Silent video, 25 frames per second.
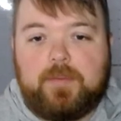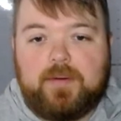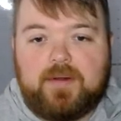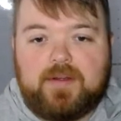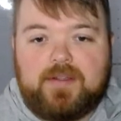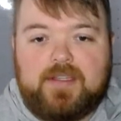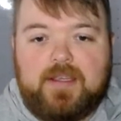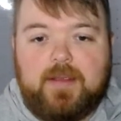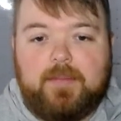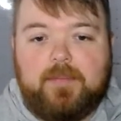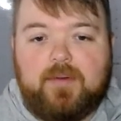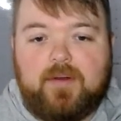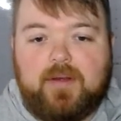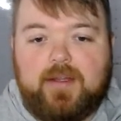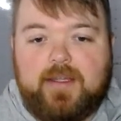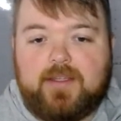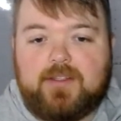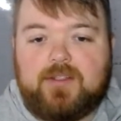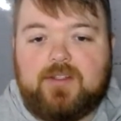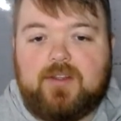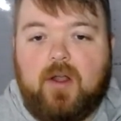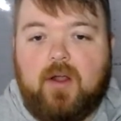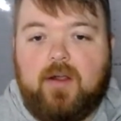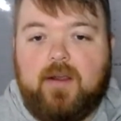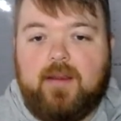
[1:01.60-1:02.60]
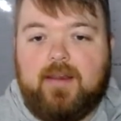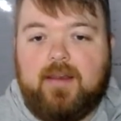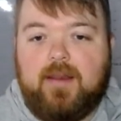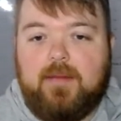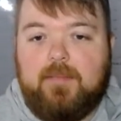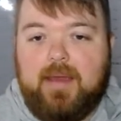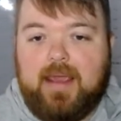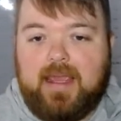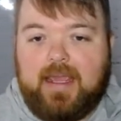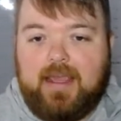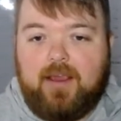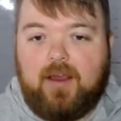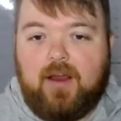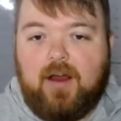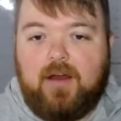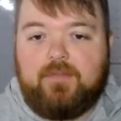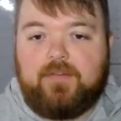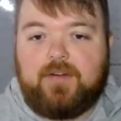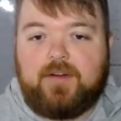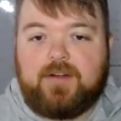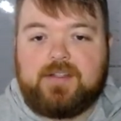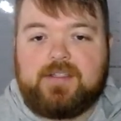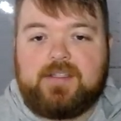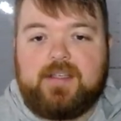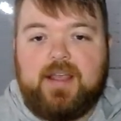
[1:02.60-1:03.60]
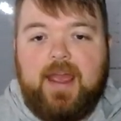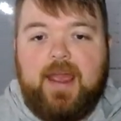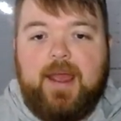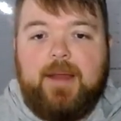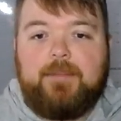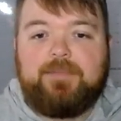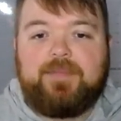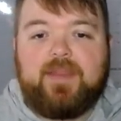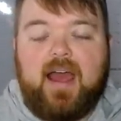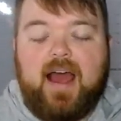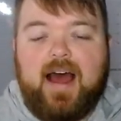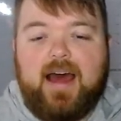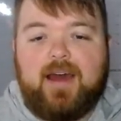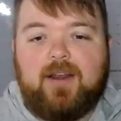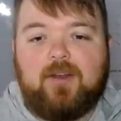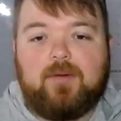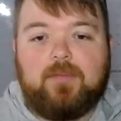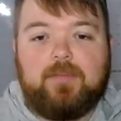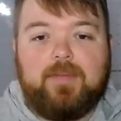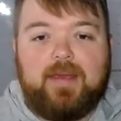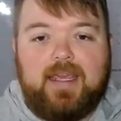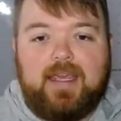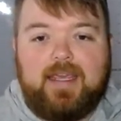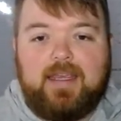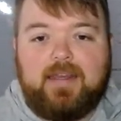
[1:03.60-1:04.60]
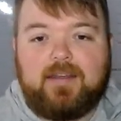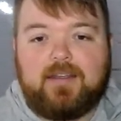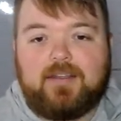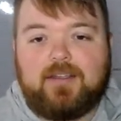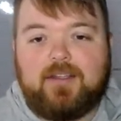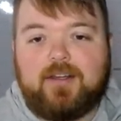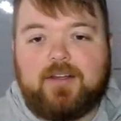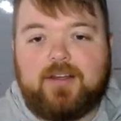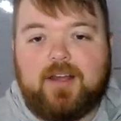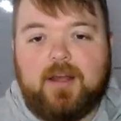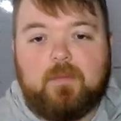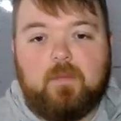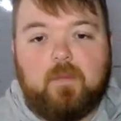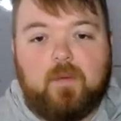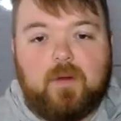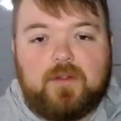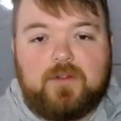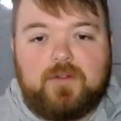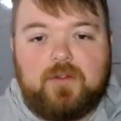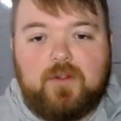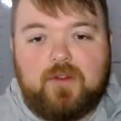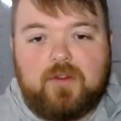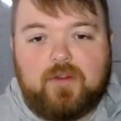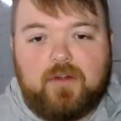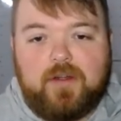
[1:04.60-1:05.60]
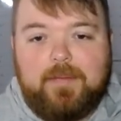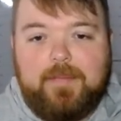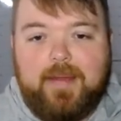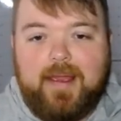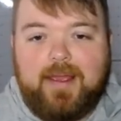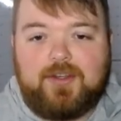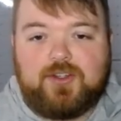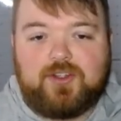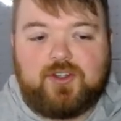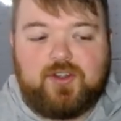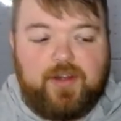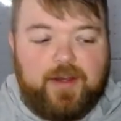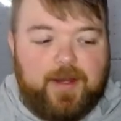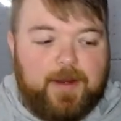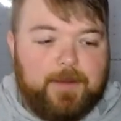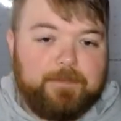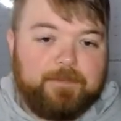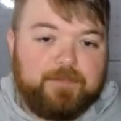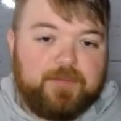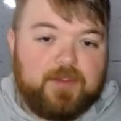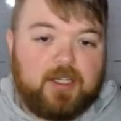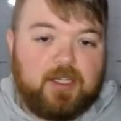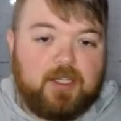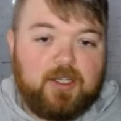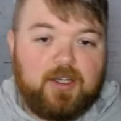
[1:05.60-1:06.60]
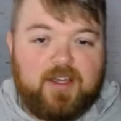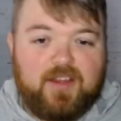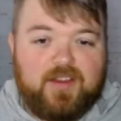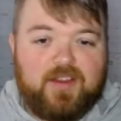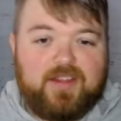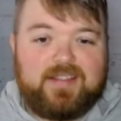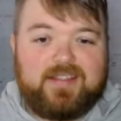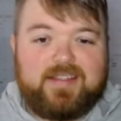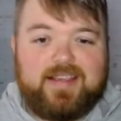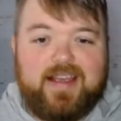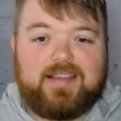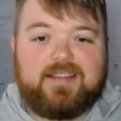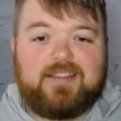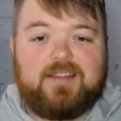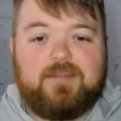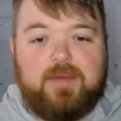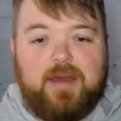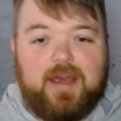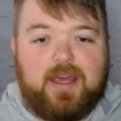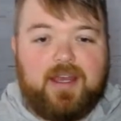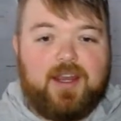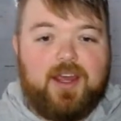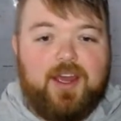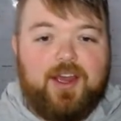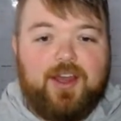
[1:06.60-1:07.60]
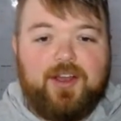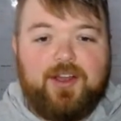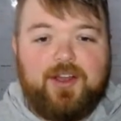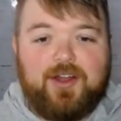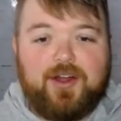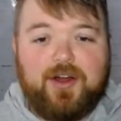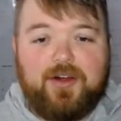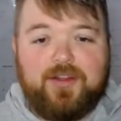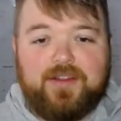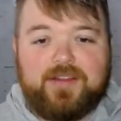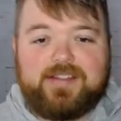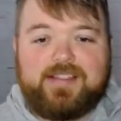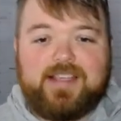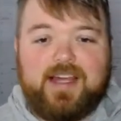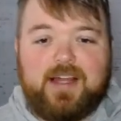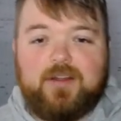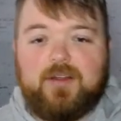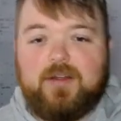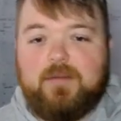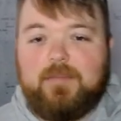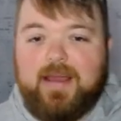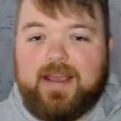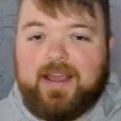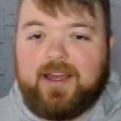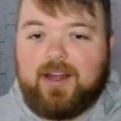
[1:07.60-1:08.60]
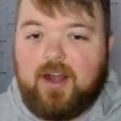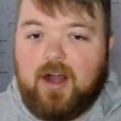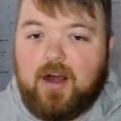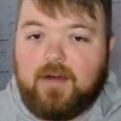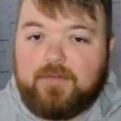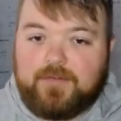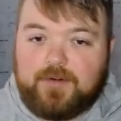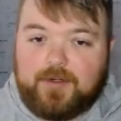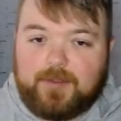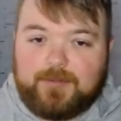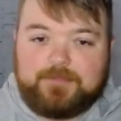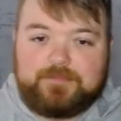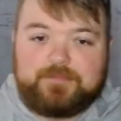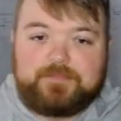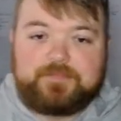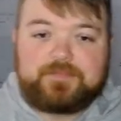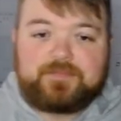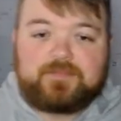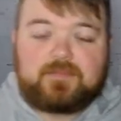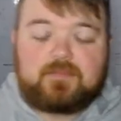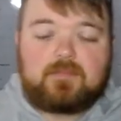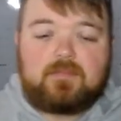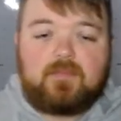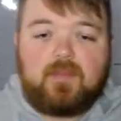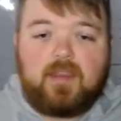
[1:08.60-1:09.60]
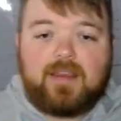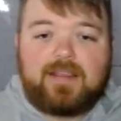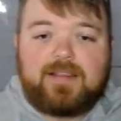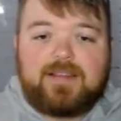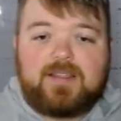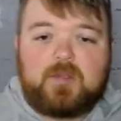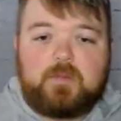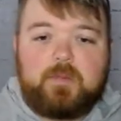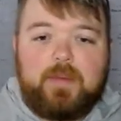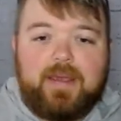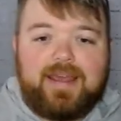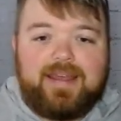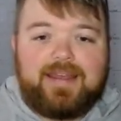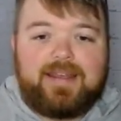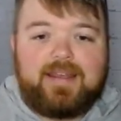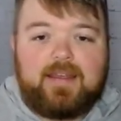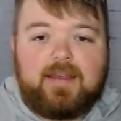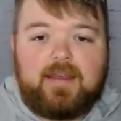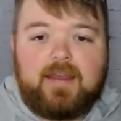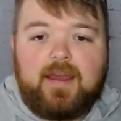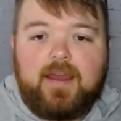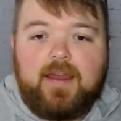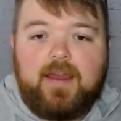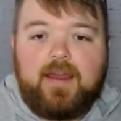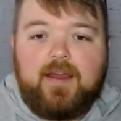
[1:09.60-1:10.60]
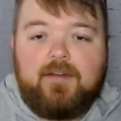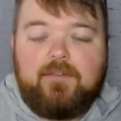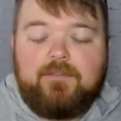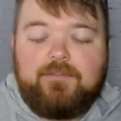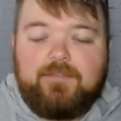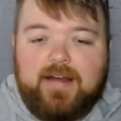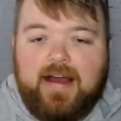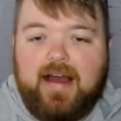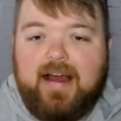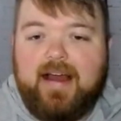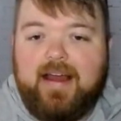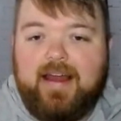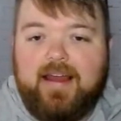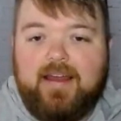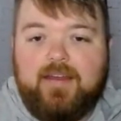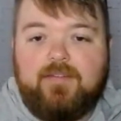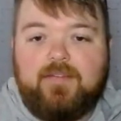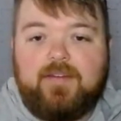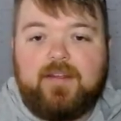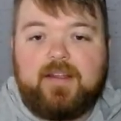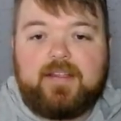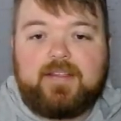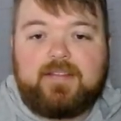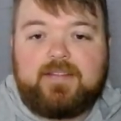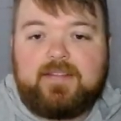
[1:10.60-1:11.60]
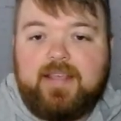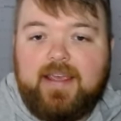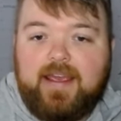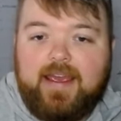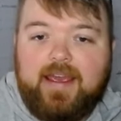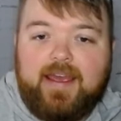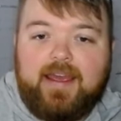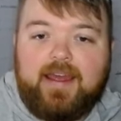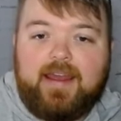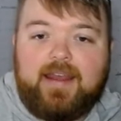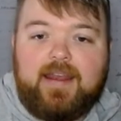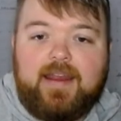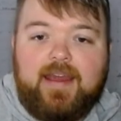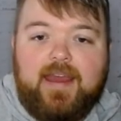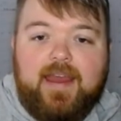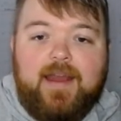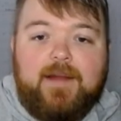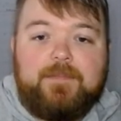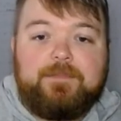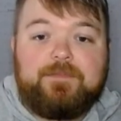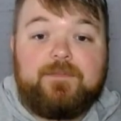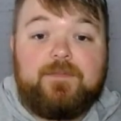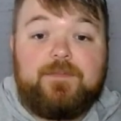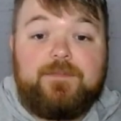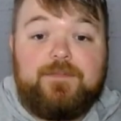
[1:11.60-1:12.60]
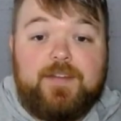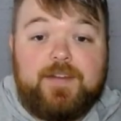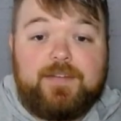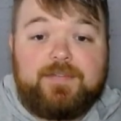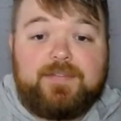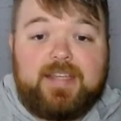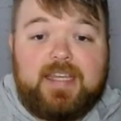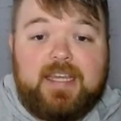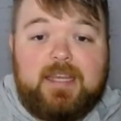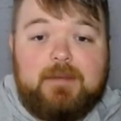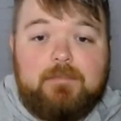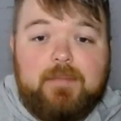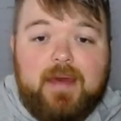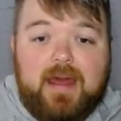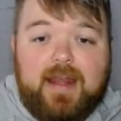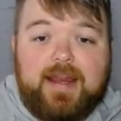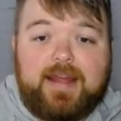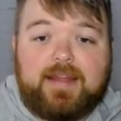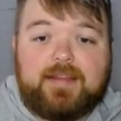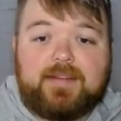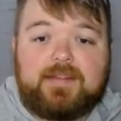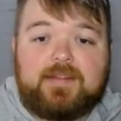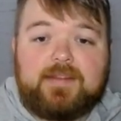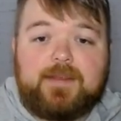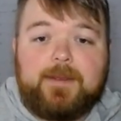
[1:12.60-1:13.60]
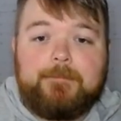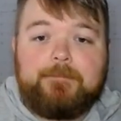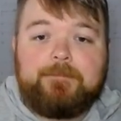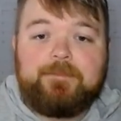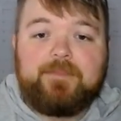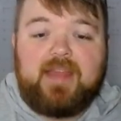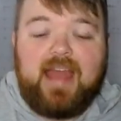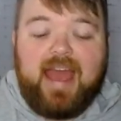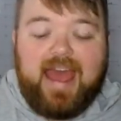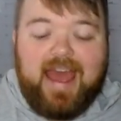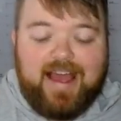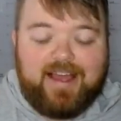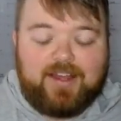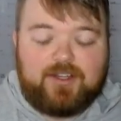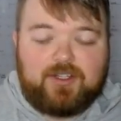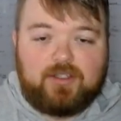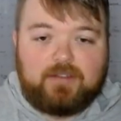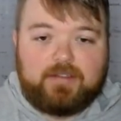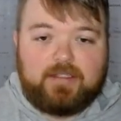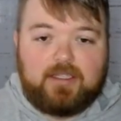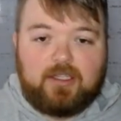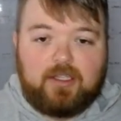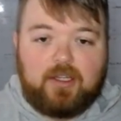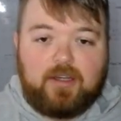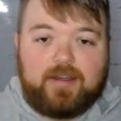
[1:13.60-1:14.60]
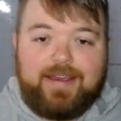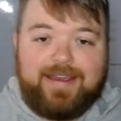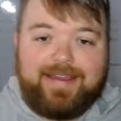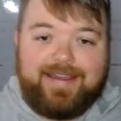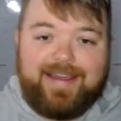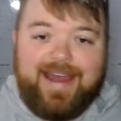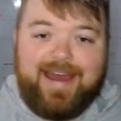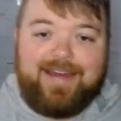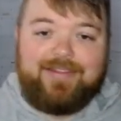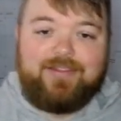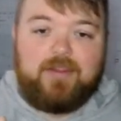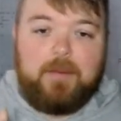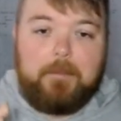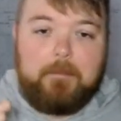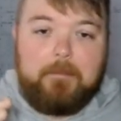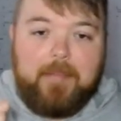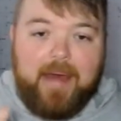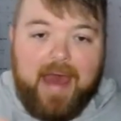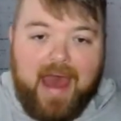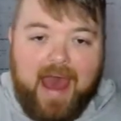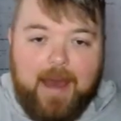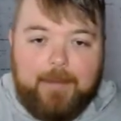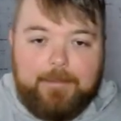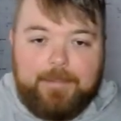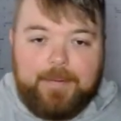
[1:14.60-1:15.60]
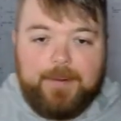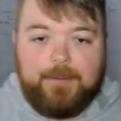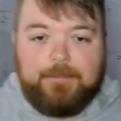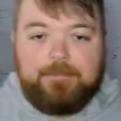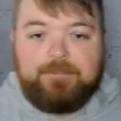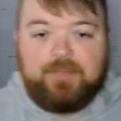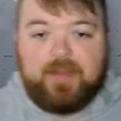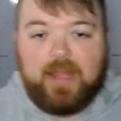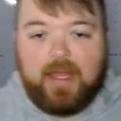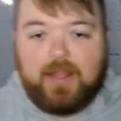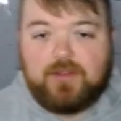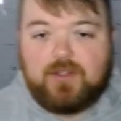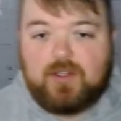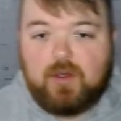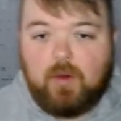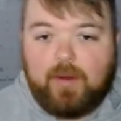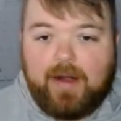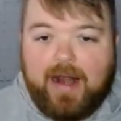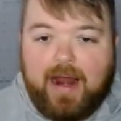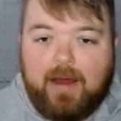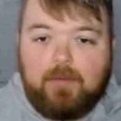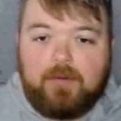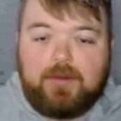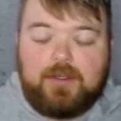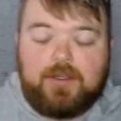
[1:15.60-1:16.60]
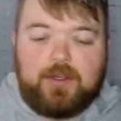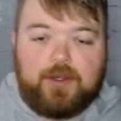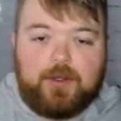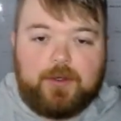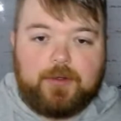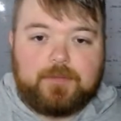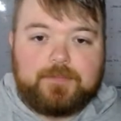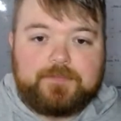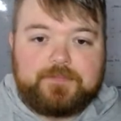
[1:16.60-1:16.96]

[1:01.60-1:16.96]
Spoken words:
simple to get started in making offers. Now I don't mean look up 123 Main Street, look at the Zestimate, call the seller and make an offer. Spend 5, 10, 15 minutes actually looking at the map. And so what I would do